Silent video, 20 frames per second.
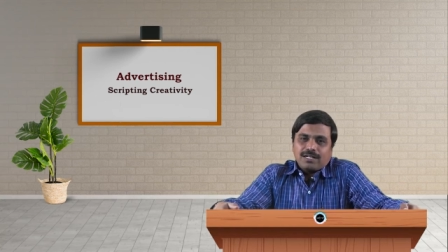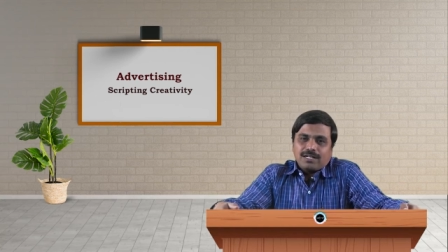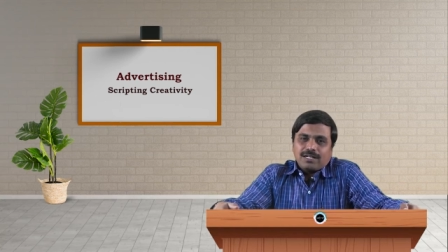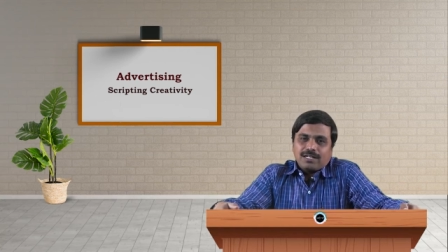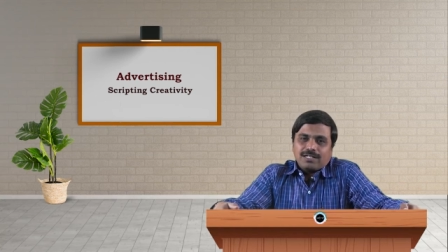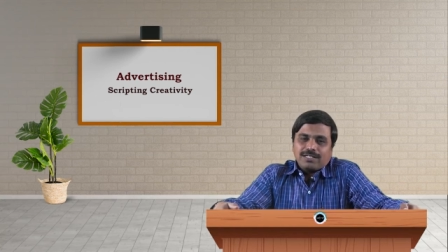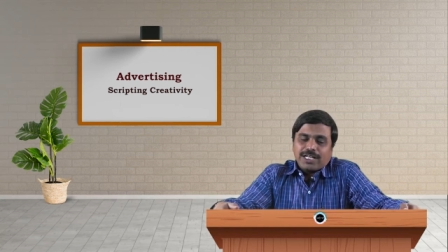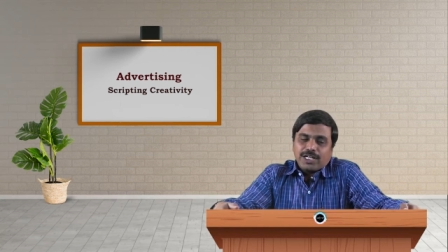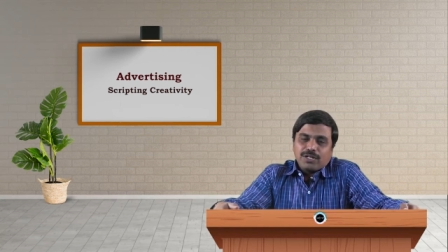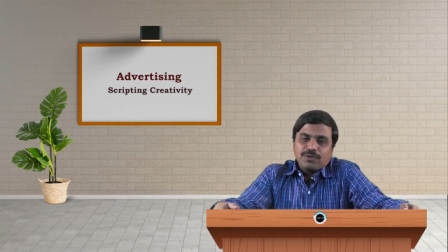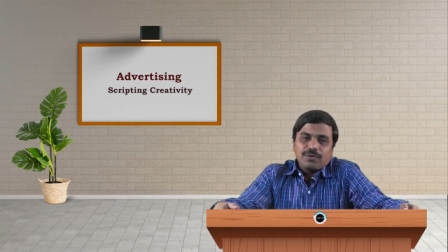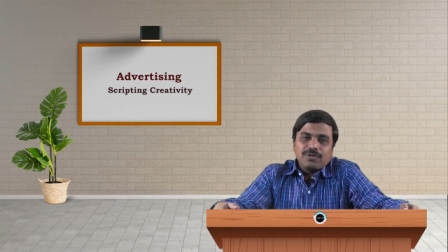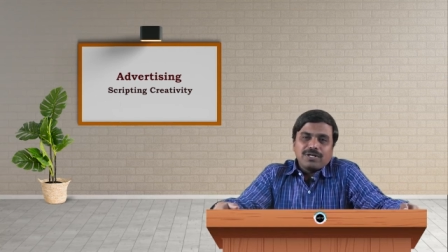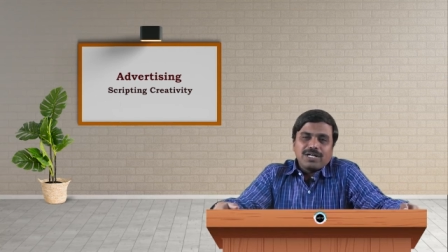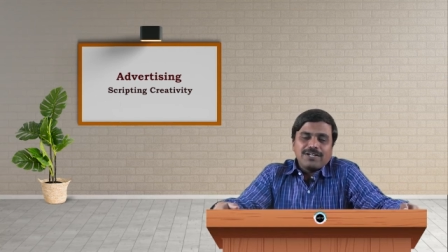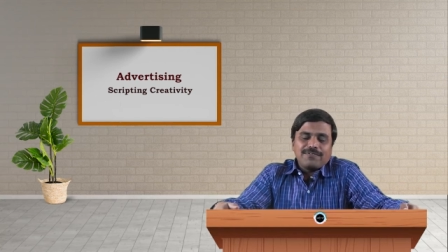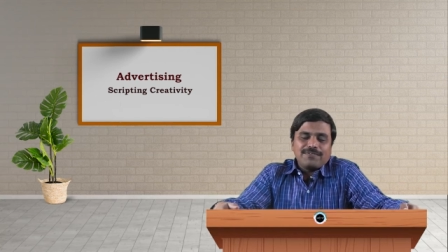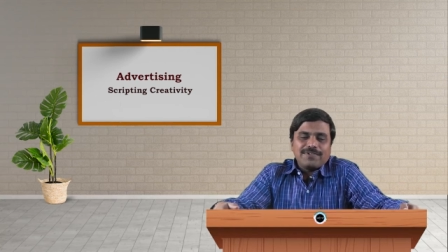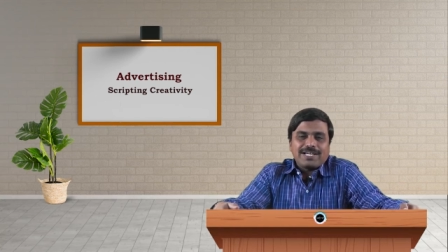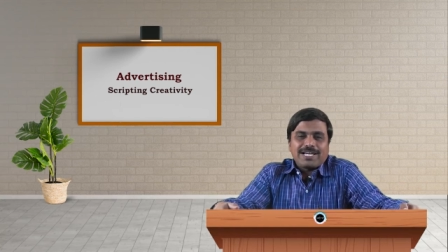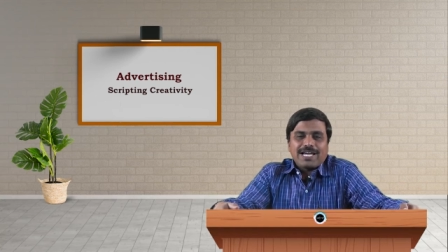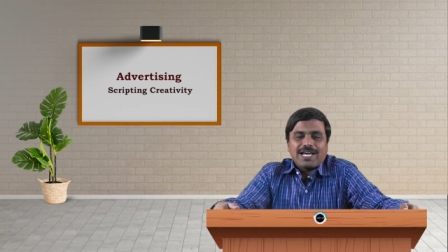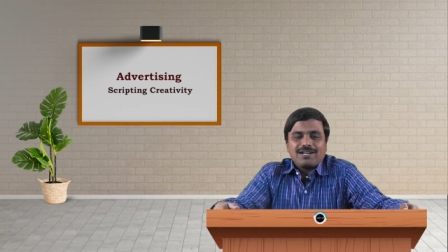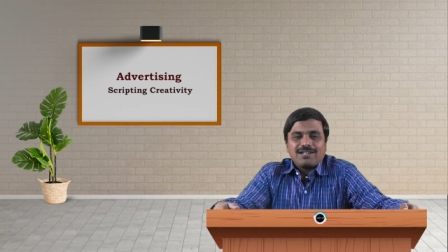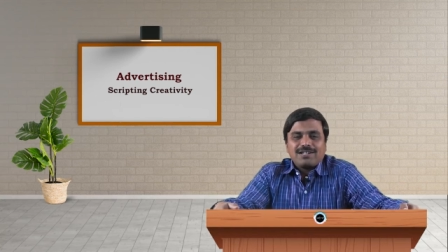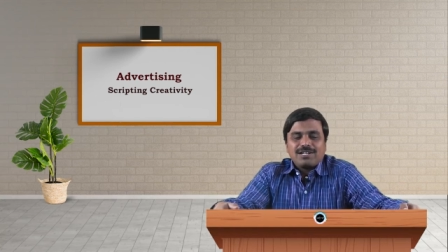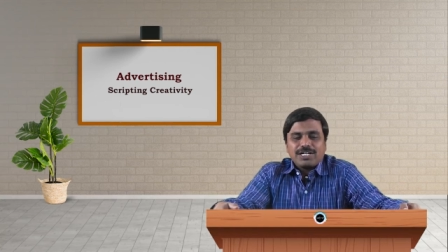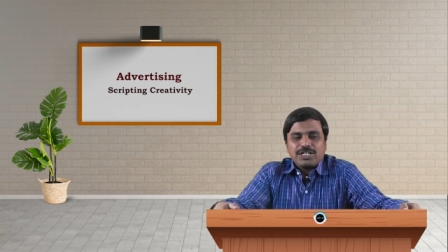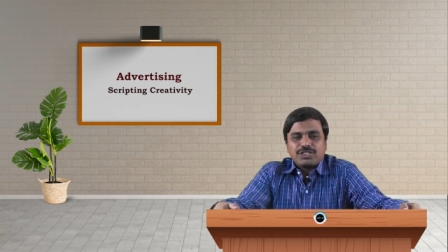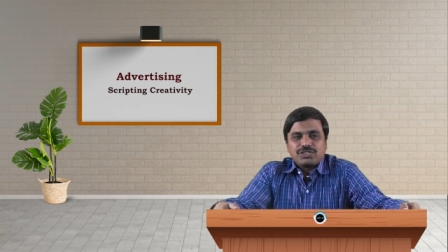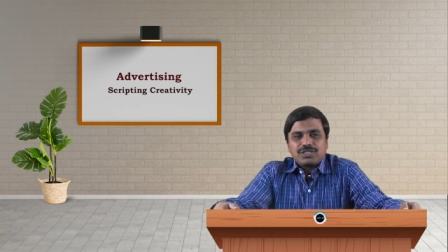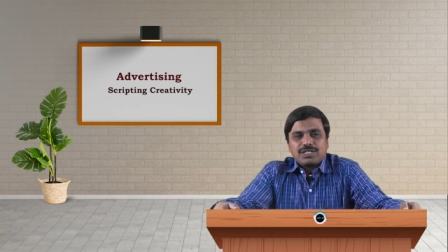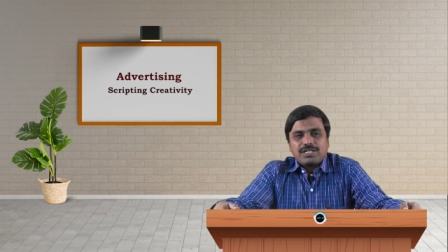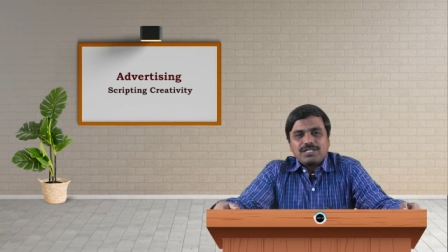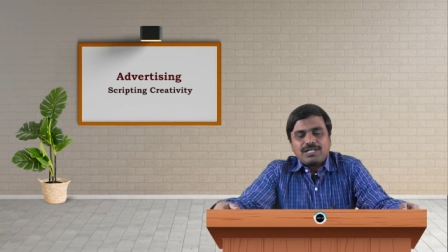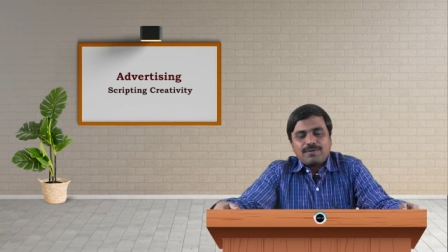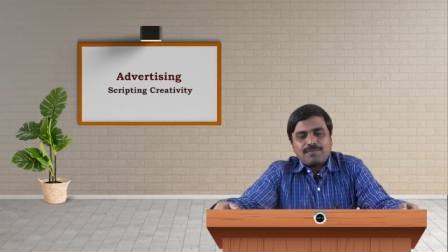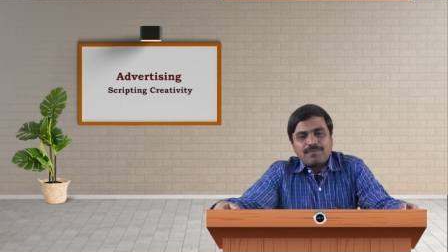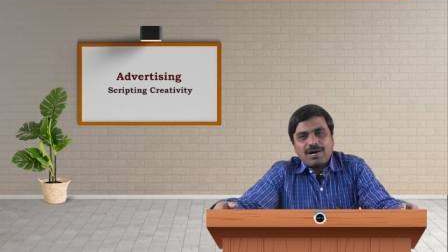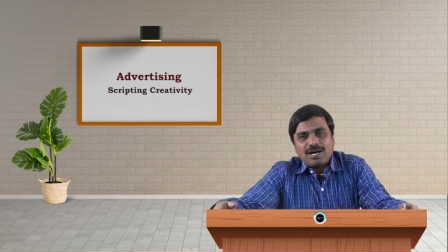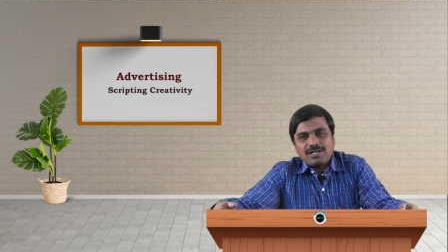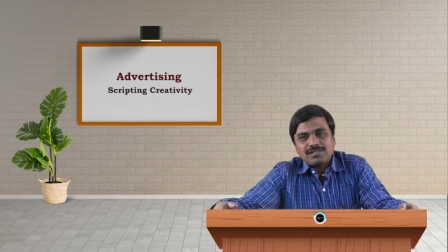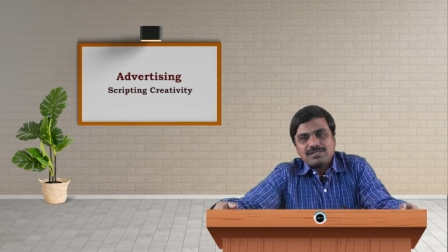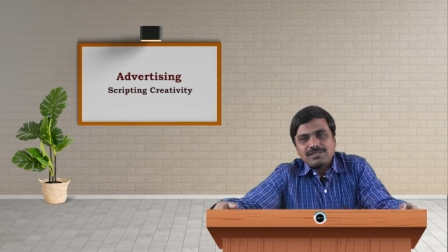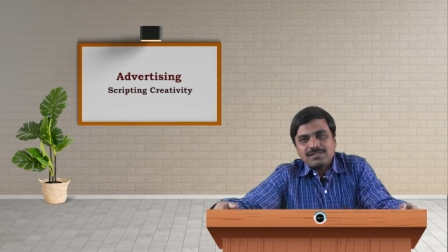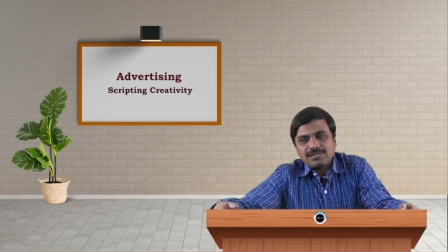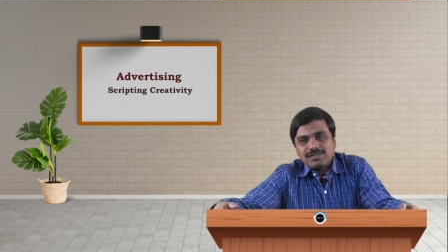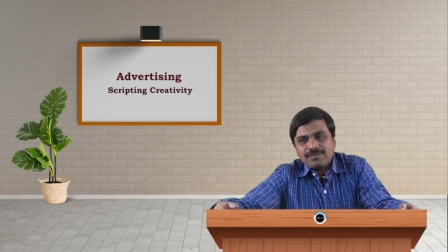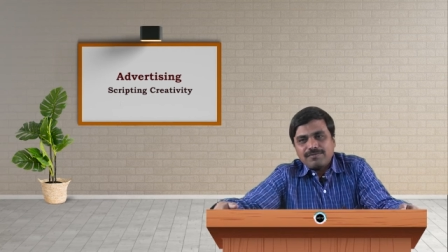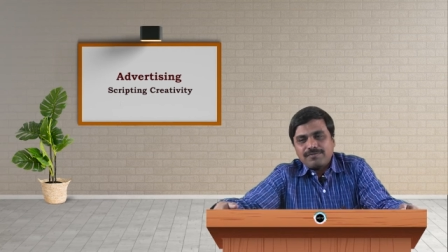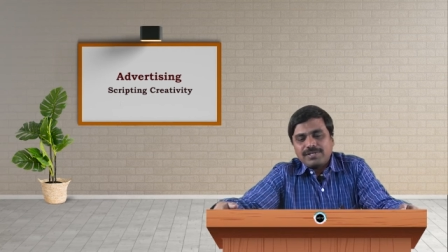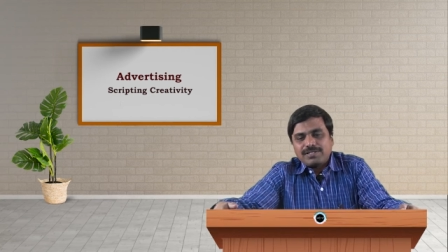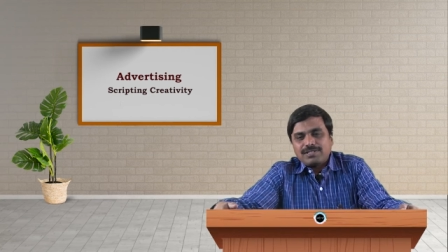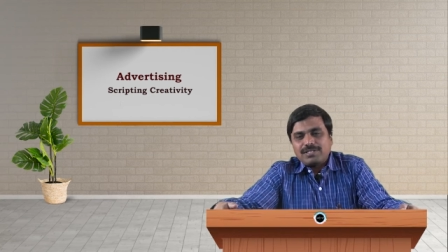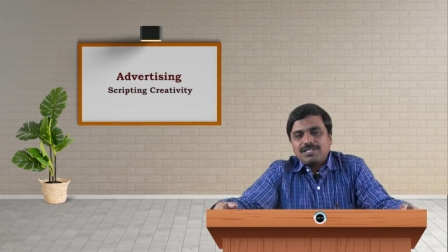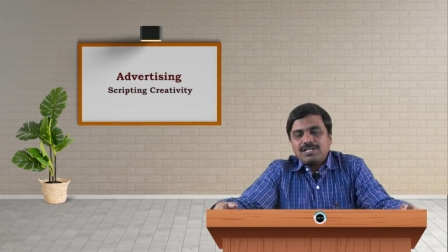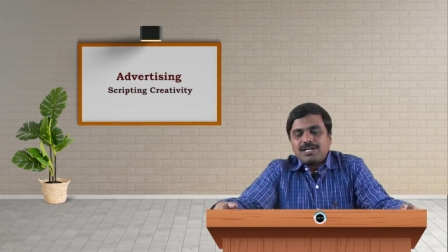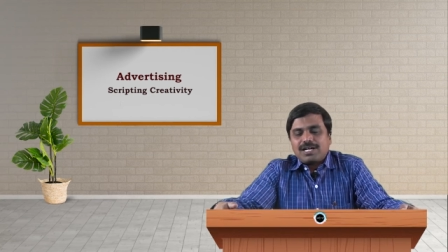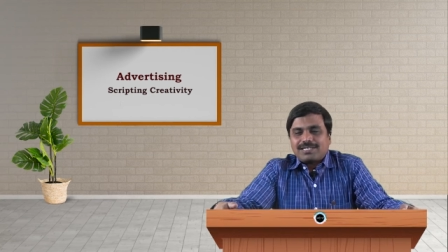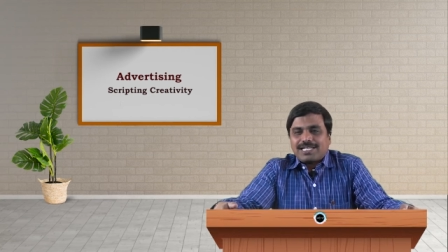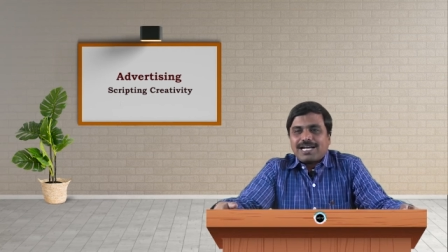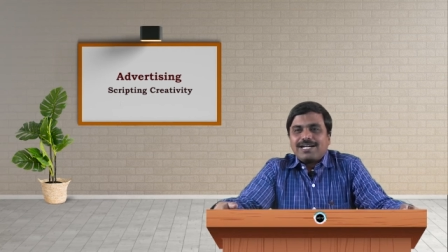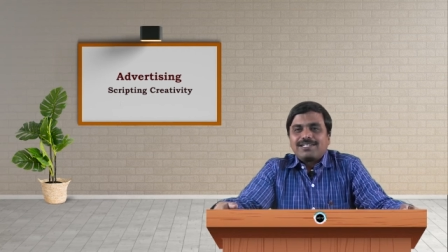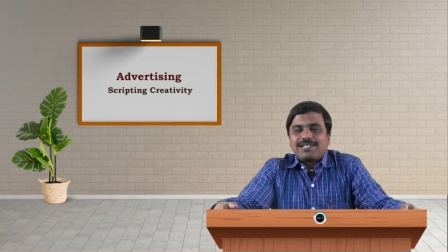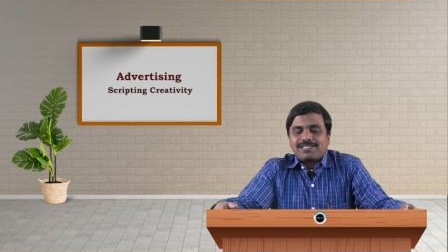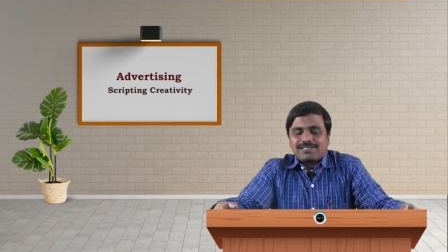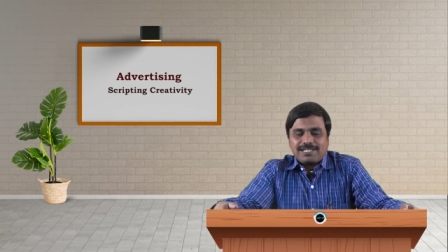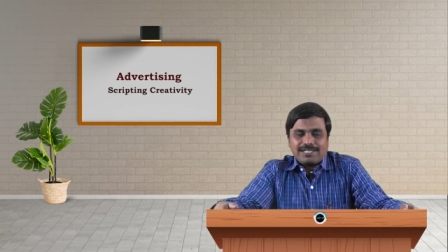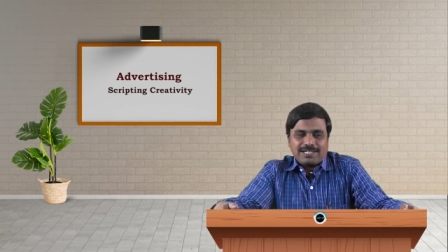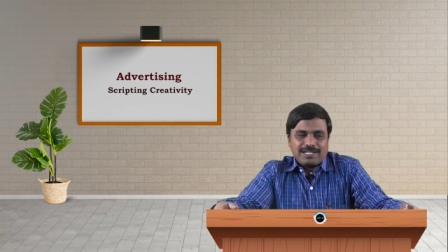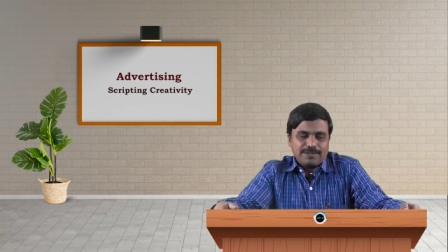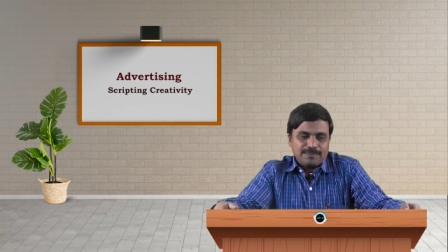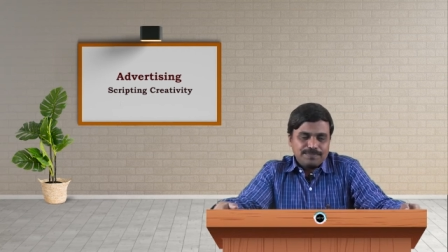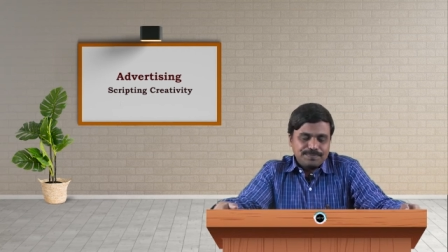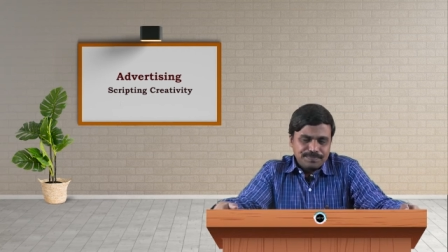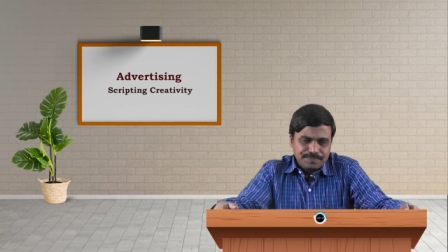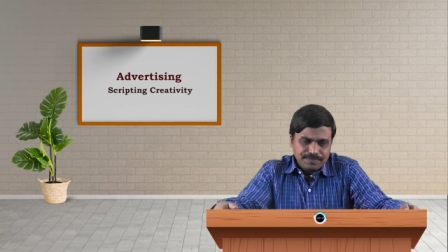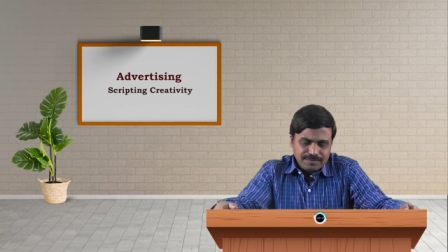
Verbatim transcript: Then only we can reach the mass with the authenticity.